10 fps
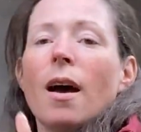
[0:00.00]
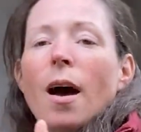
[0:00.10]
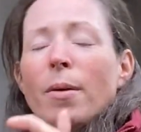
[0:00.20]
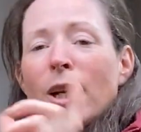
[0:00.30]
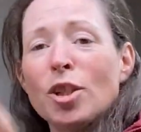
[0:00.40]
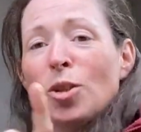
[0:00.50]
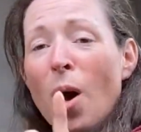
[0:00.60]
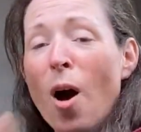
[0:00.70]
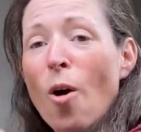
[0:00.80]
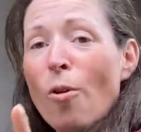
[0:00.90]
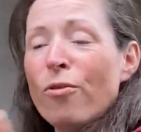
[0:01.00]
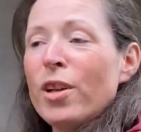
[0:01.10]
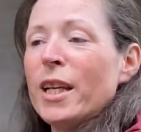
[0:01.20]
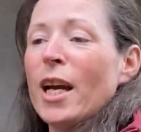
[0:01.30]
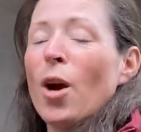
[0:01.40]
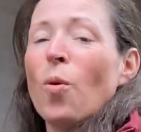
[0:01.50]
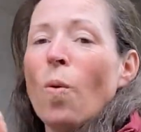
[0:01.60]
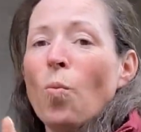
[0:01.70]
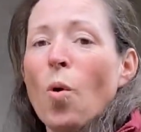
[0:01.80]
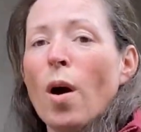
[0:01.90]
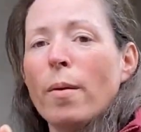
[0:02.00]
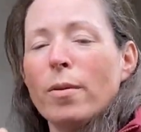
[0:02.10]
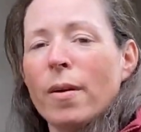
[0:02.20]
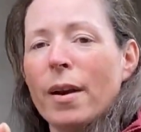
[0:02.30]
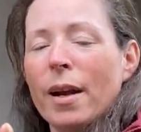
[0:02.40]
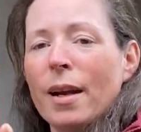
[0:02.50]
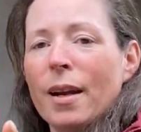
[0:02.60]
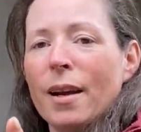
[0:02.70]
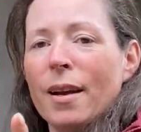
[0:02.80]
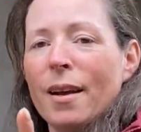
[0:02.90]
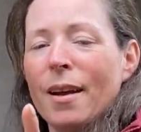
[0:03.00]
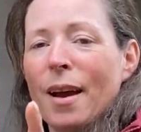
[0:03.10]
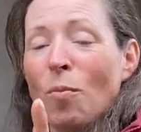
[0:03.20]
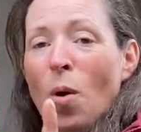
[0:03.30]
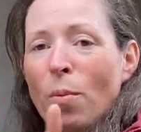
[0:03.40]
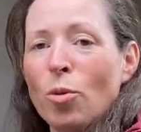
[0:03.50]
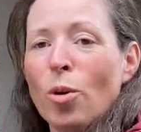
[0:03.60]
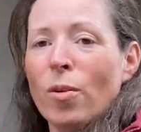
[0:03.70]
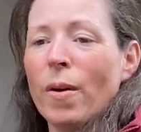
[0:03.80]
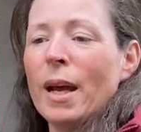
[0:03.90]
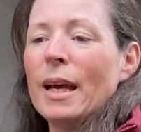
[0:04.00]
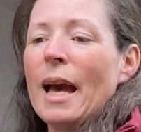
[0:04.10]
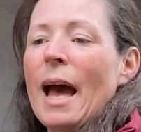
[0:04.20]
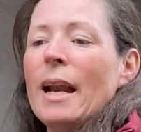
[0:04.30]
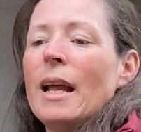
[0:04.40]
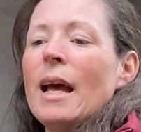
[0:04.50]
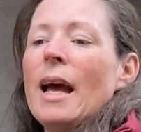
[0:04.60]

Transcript: I'm going to do a whole video on what I'm growing and what I'm not growing again.